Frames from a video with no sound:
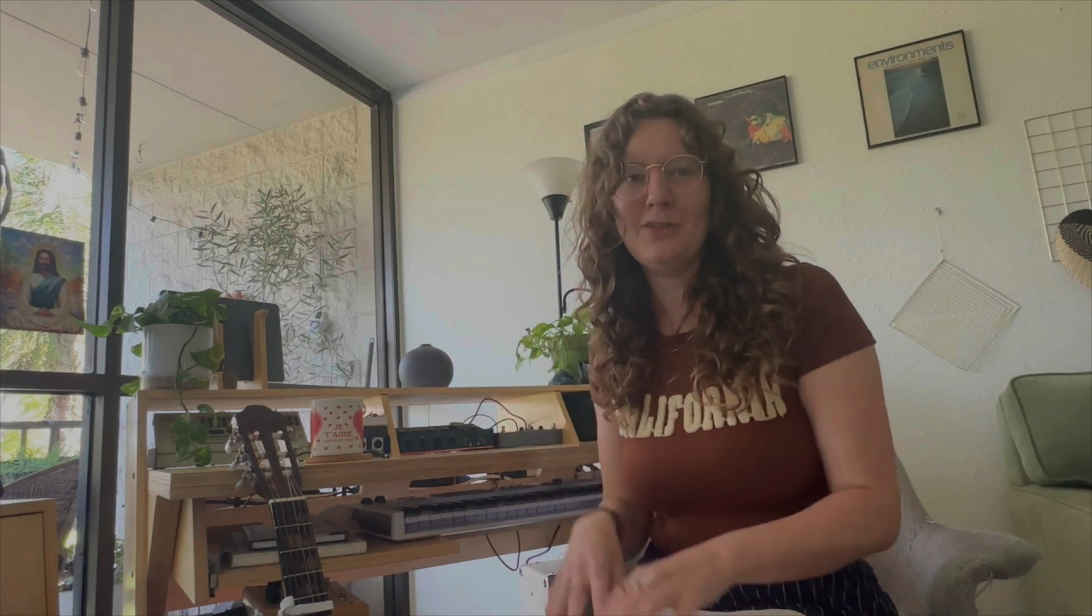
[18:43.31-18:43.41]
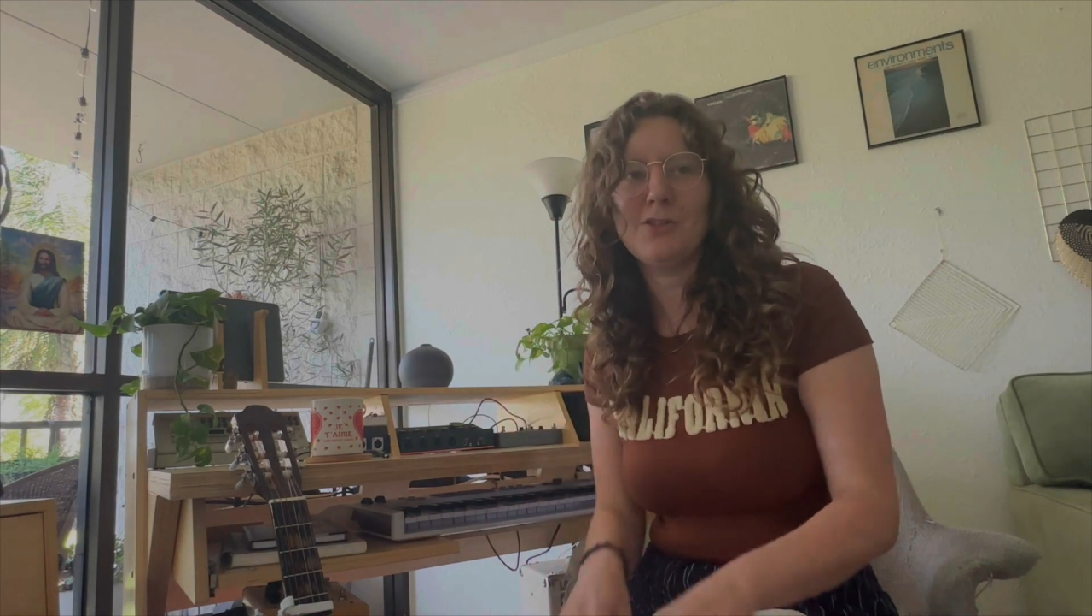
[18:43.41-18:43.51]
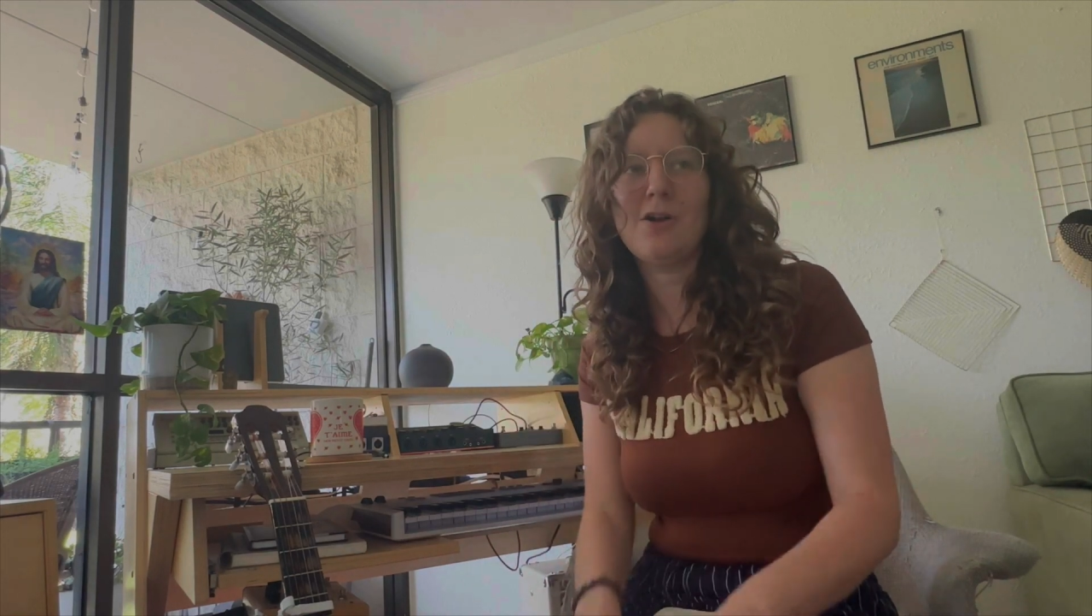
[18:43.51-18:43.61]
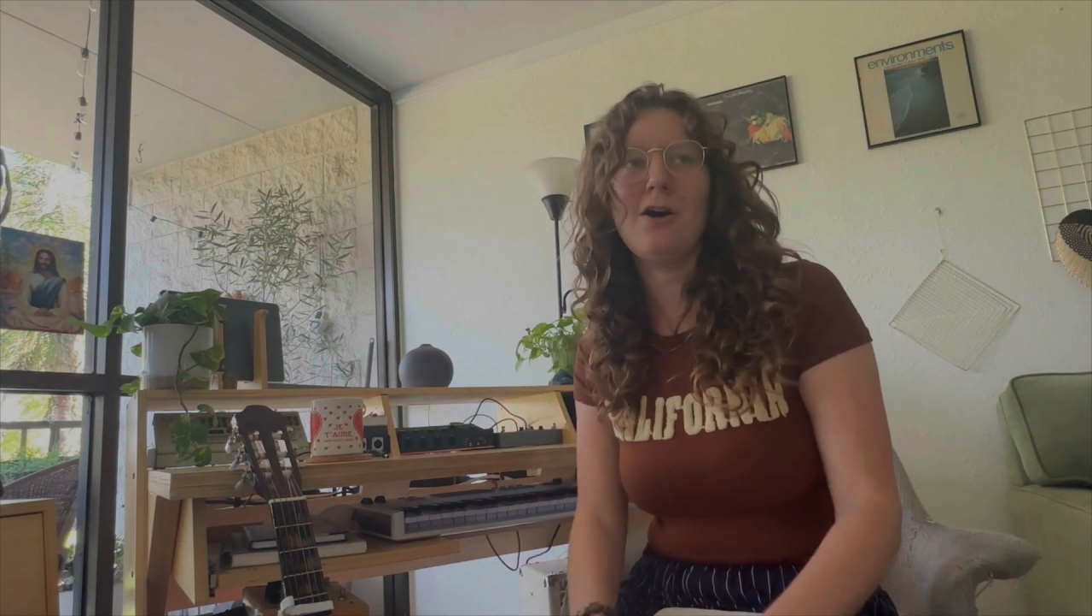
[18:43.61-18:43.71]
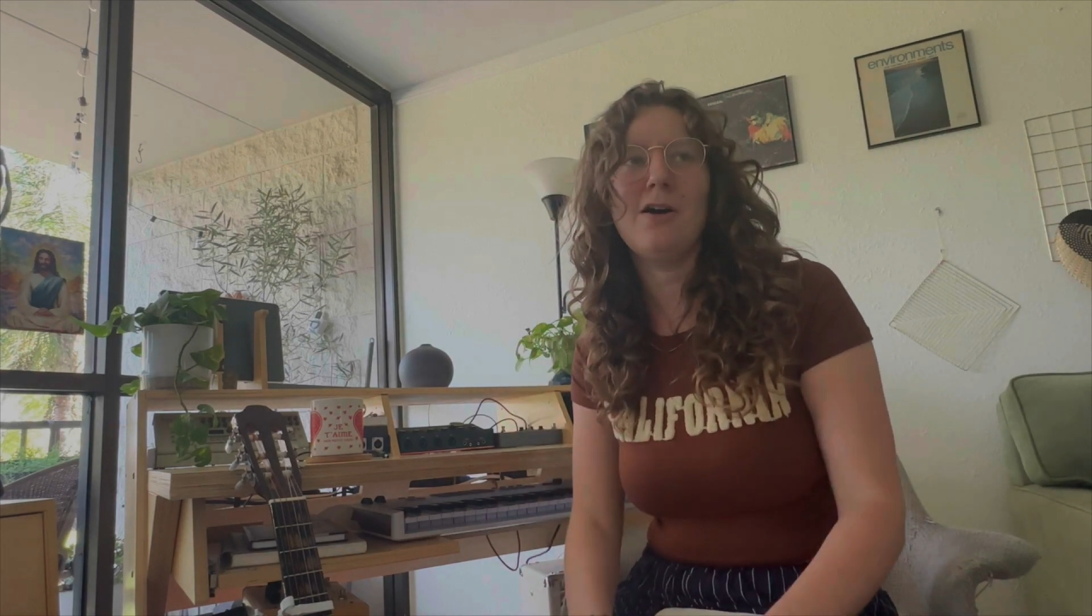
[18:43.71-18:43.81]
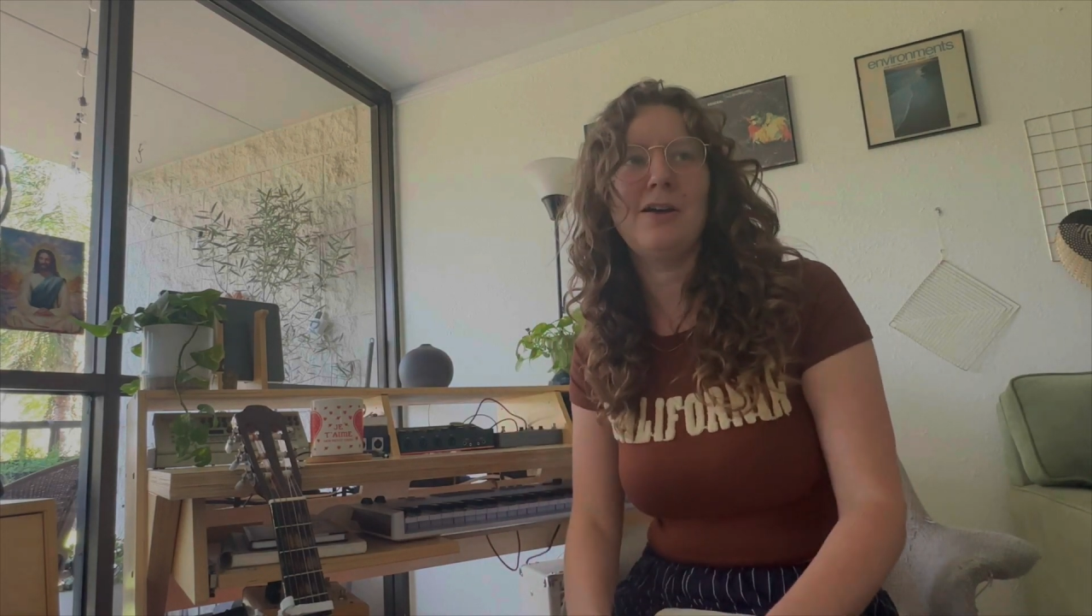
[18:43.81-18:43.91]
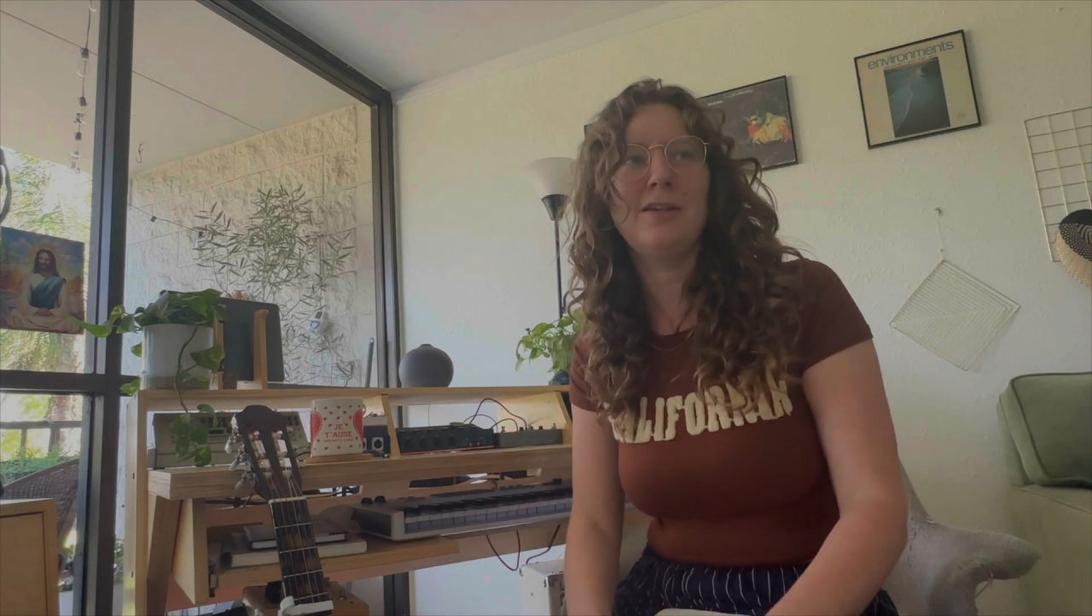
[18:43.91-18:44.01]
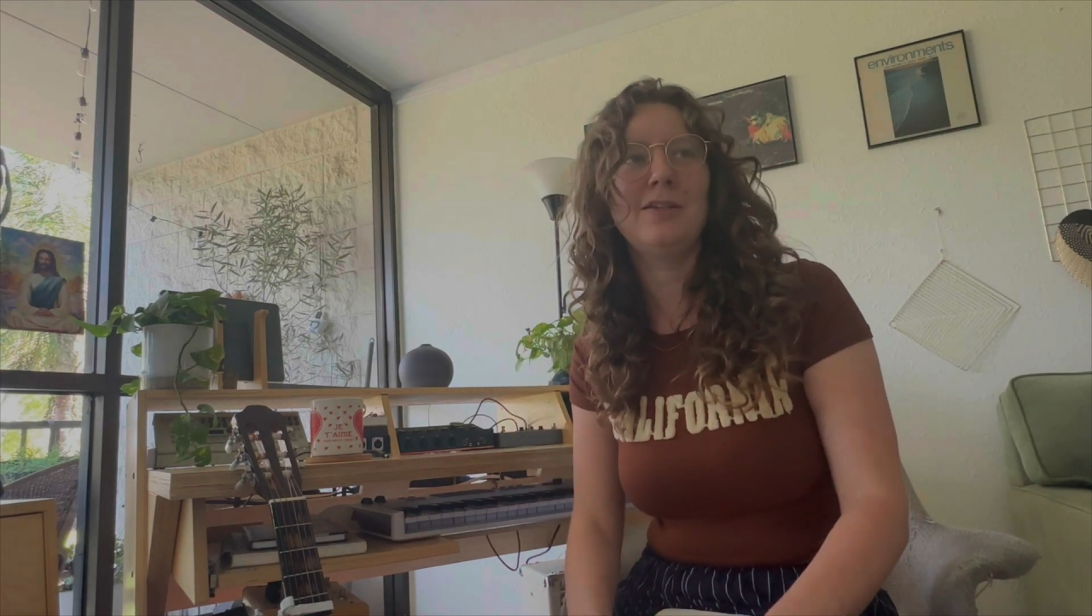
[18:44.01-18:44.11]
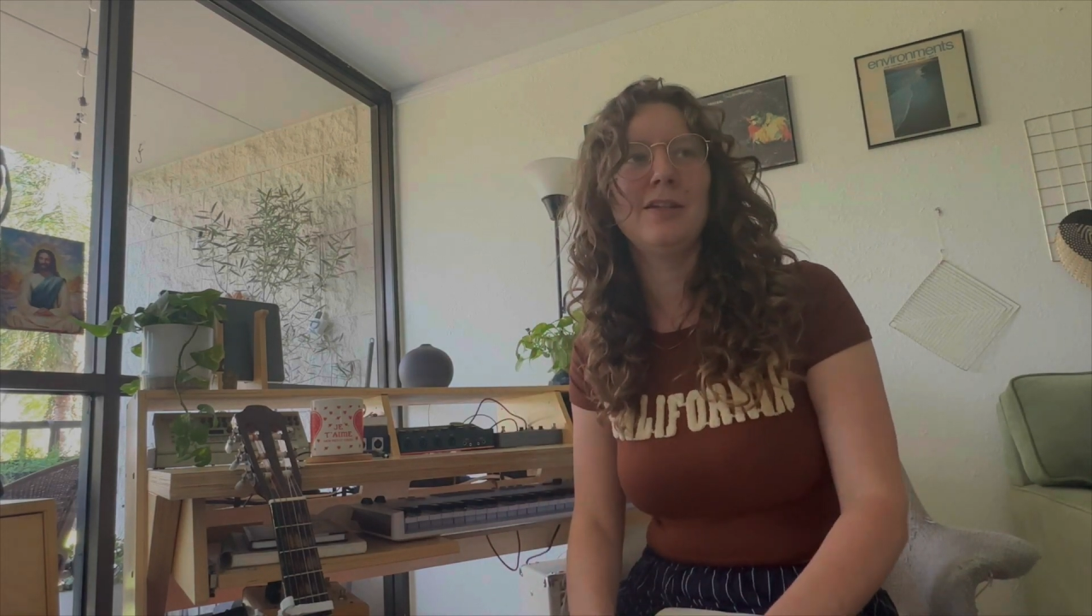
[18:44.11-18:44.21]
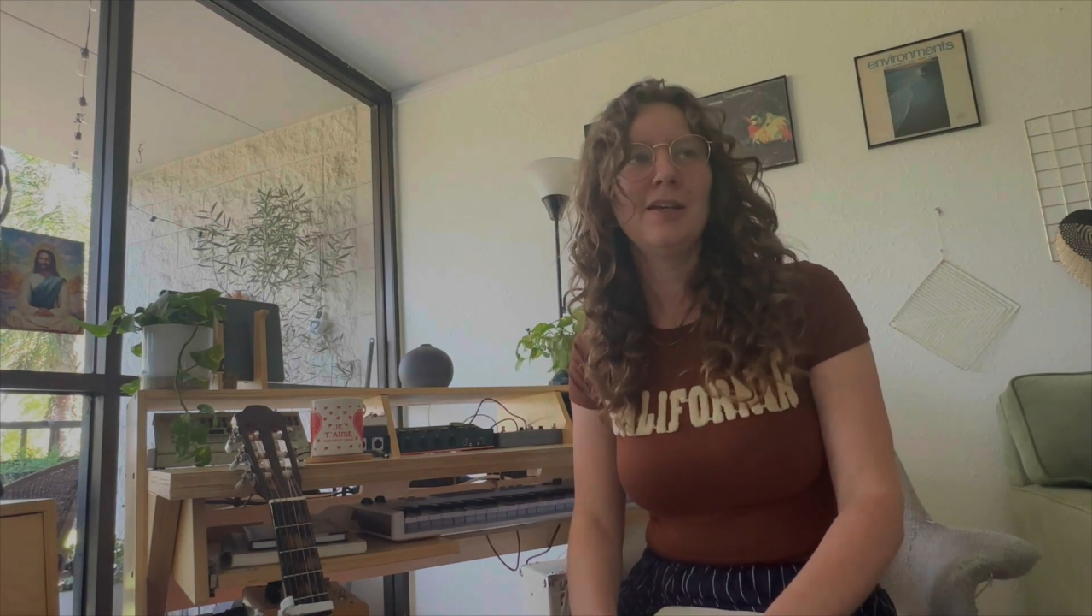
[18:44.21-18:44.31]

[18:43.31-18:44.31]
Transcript: DAW, and,